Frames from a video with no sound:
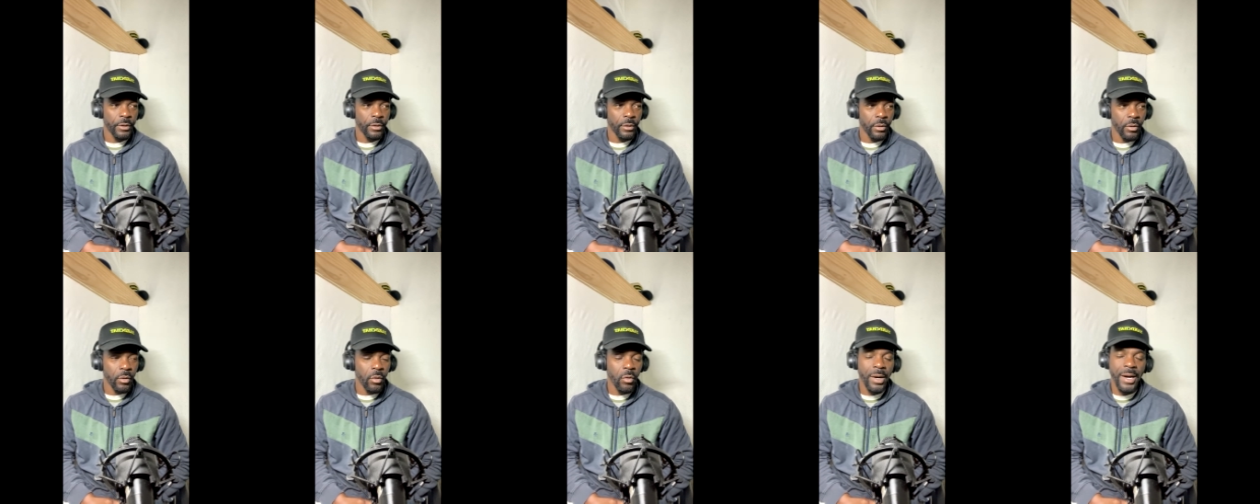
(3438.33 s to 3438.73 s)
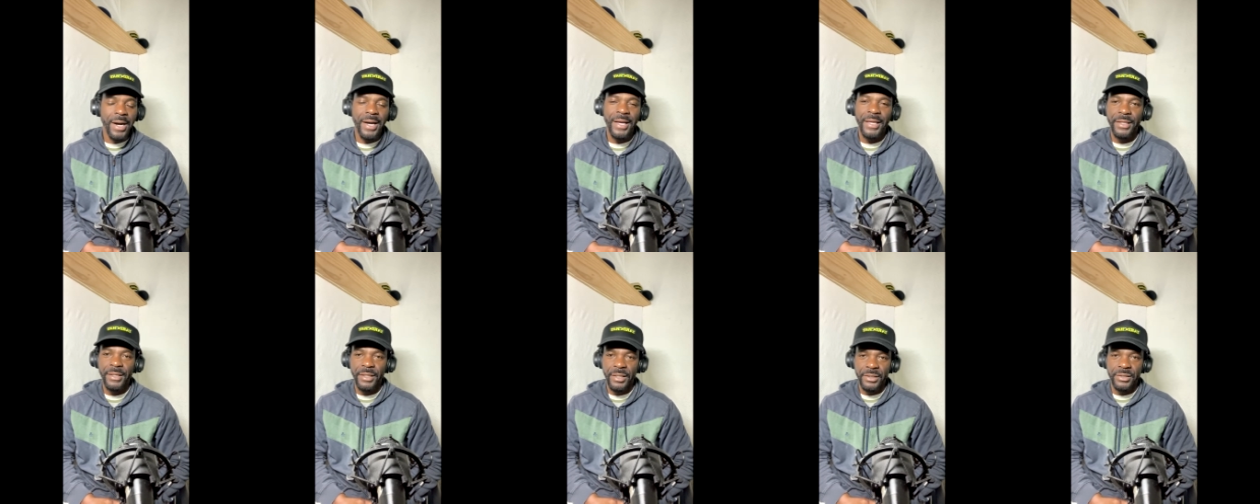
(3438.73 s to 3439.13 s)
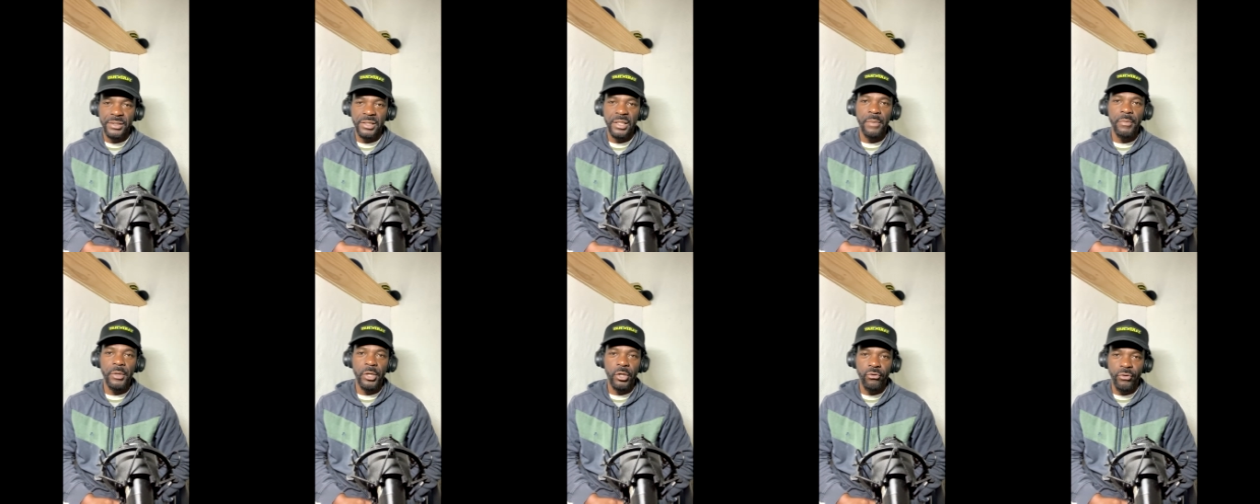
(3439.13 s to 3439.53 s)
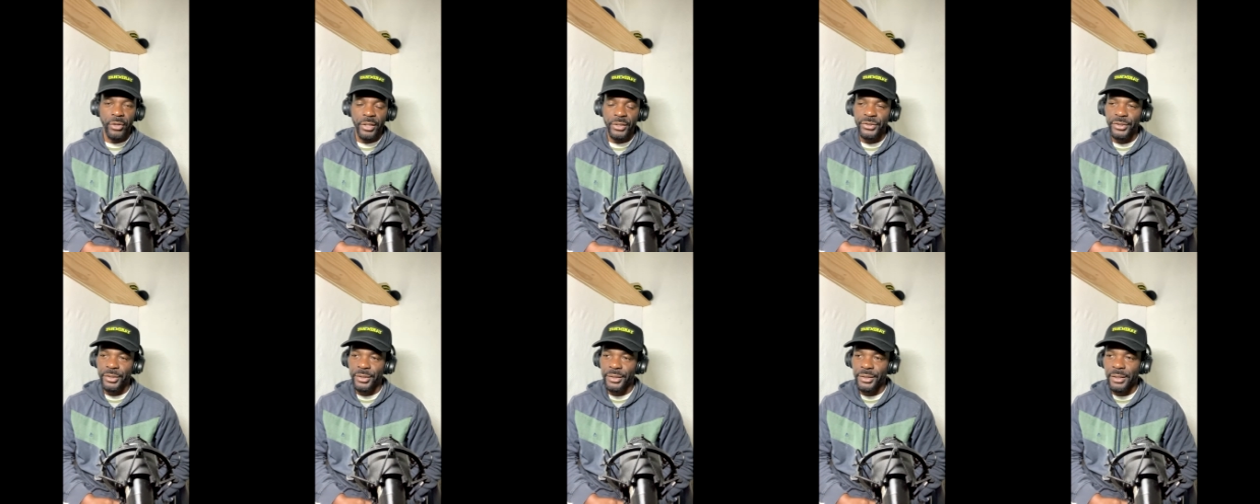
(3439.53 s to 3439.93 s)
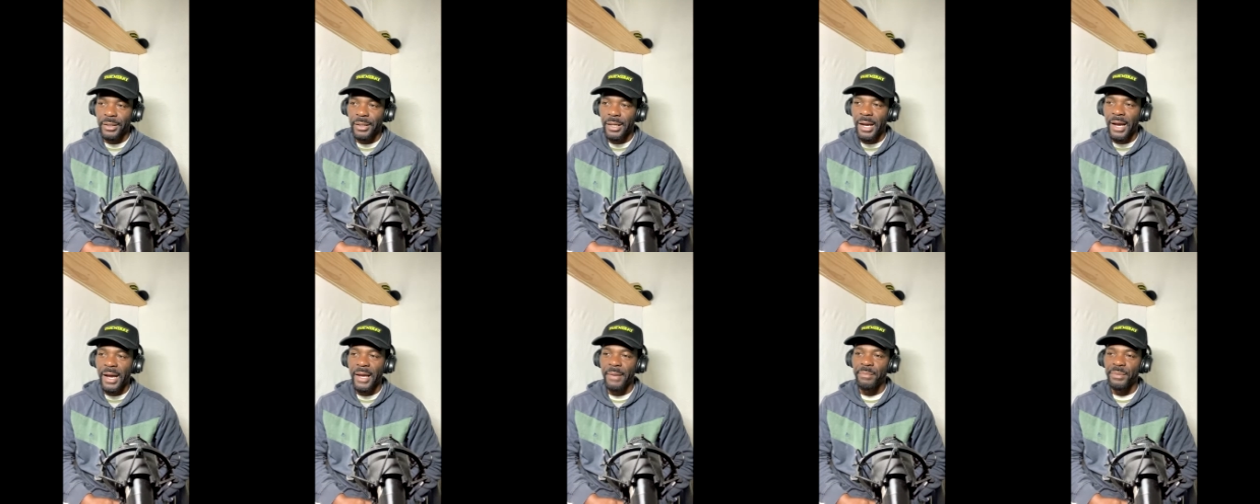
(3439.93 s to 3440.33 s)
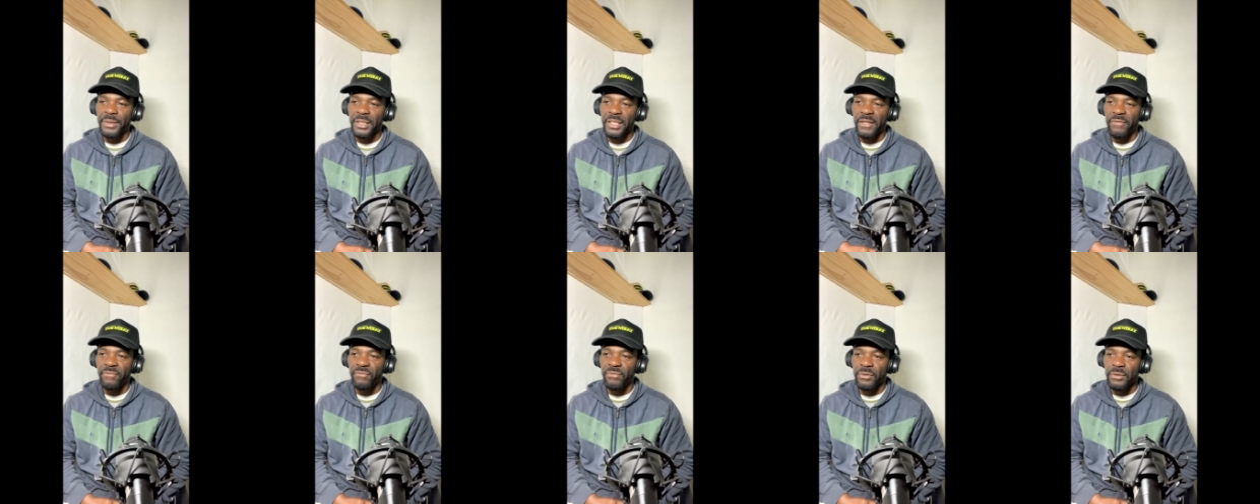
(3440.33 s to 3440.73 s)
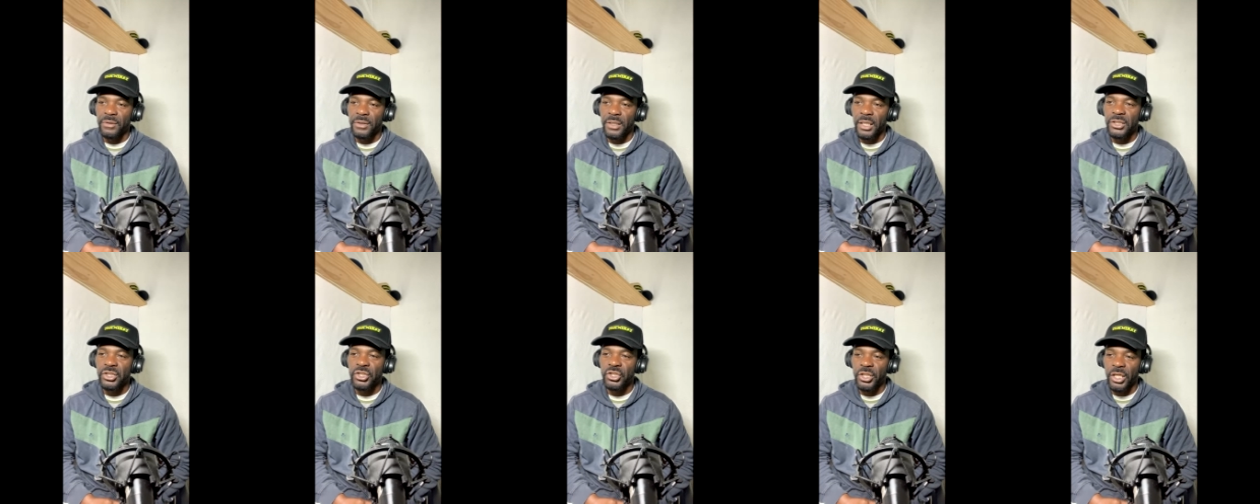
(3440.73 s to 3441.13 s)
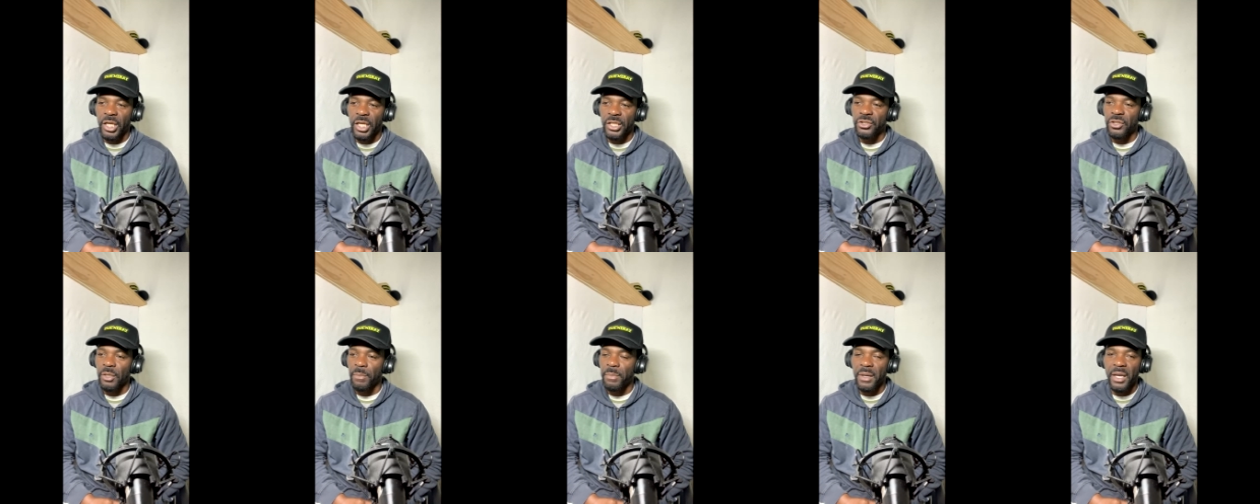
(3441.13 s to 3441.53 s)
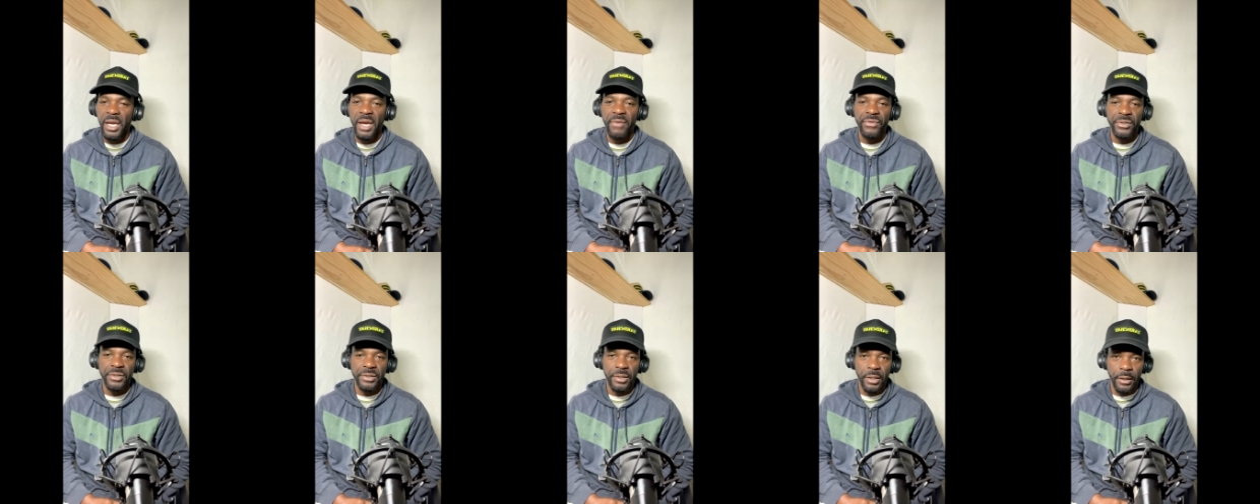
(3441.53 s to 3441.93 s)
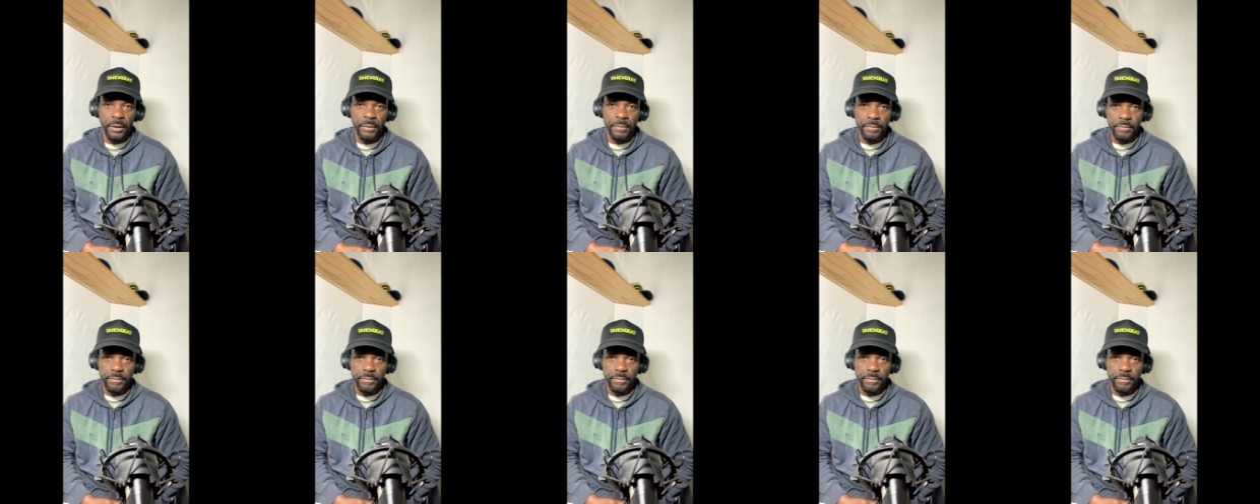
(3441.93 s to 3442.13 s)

or INS immigration, I believe they change up everything.